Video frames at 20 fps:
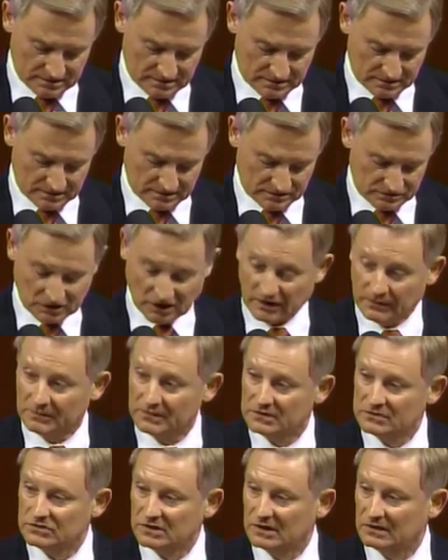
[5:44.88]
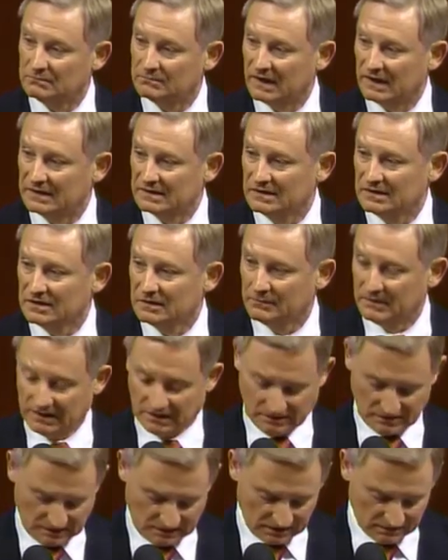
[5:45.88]
The chairman of the Senate Banking
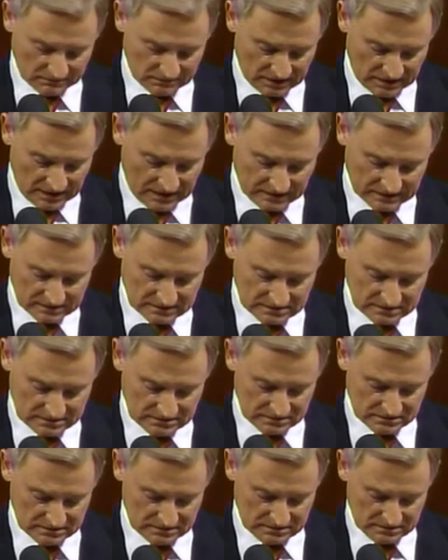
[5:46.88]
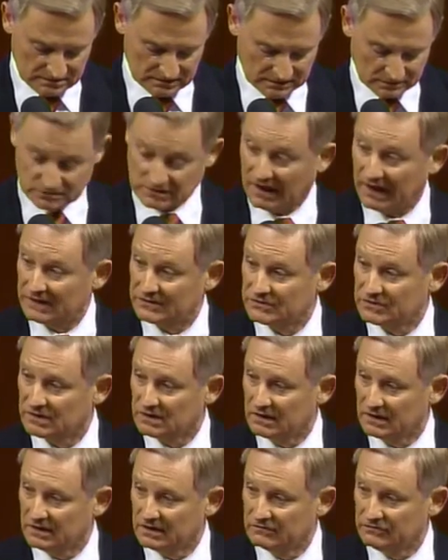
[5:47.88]
Committee came back. He was asked to
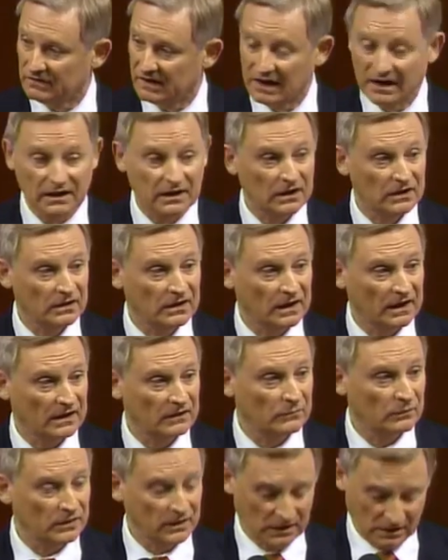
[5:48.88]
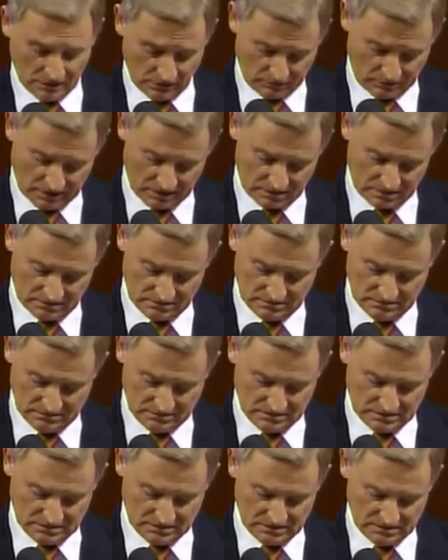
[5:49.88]
clarify, and he again reiterated.
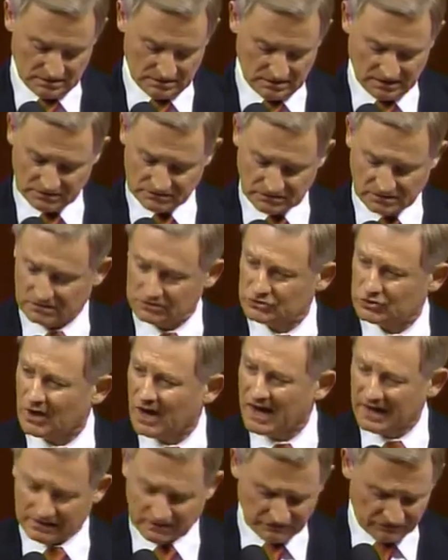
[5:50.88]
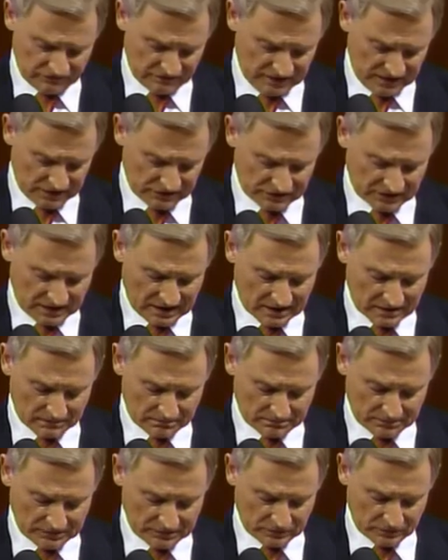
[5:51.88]
He said, trying to flesh out a
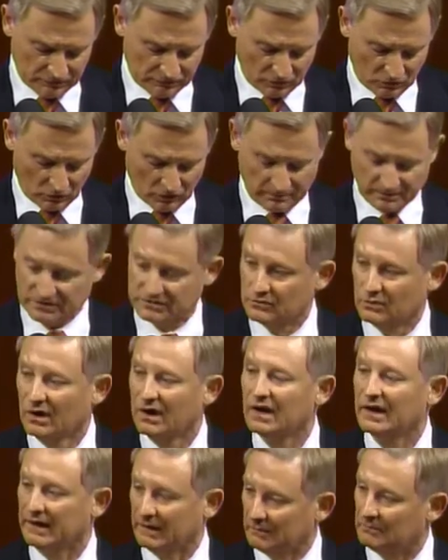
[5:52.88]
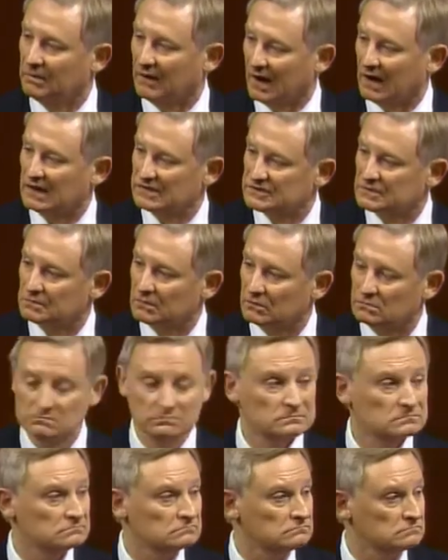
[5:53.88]
bill form is really impossible.
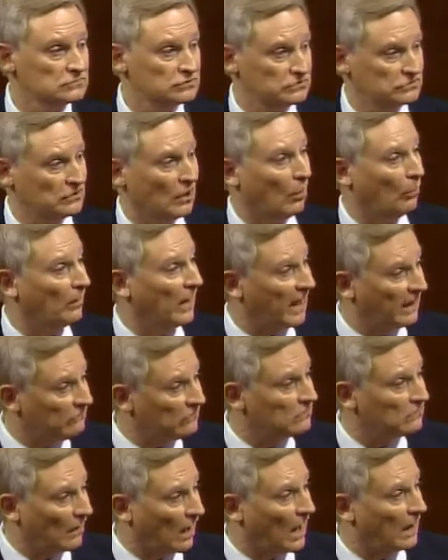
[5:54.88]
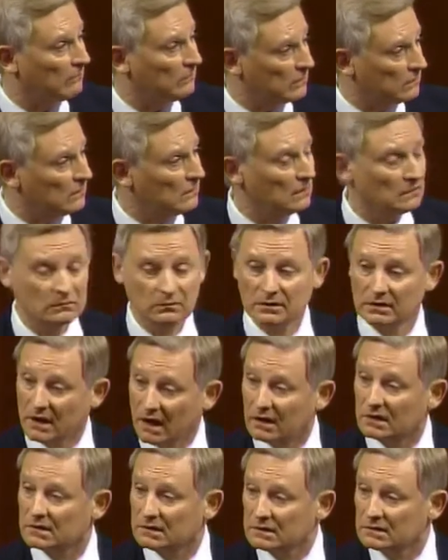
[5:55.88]
We just don't have the time to do it. We're
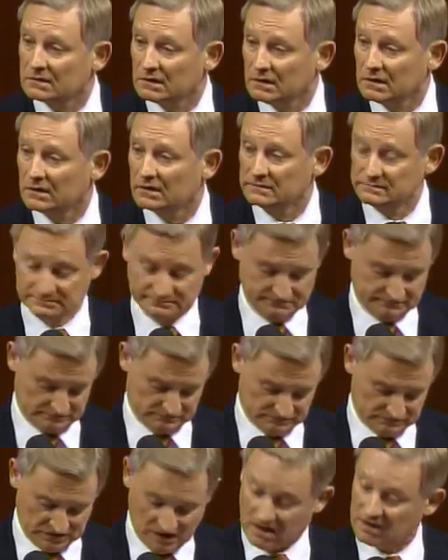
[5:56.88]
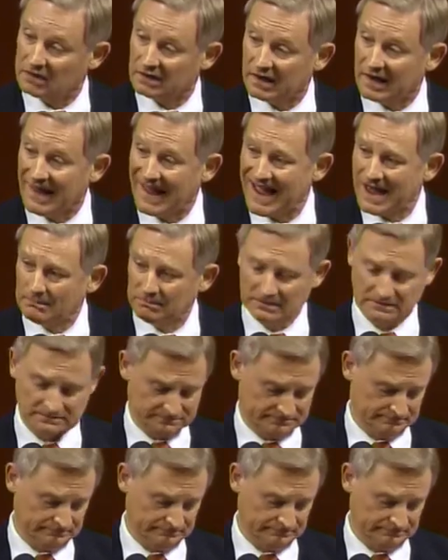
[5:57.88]
not going to do it. Not going to happen.